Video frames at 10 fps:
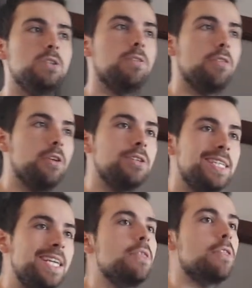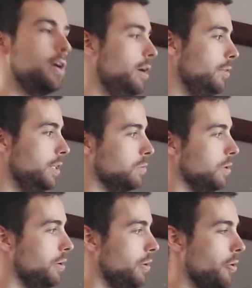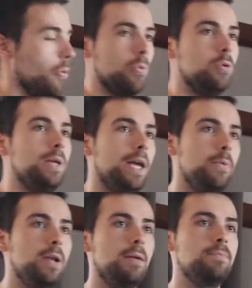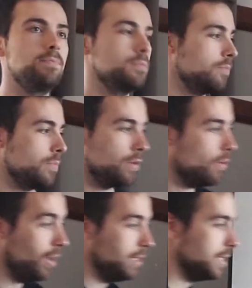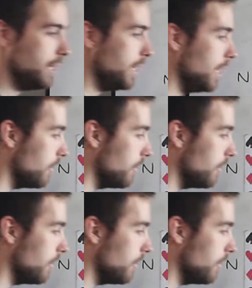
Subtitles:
your 13th heart, this one, will be a winner. Let's say they are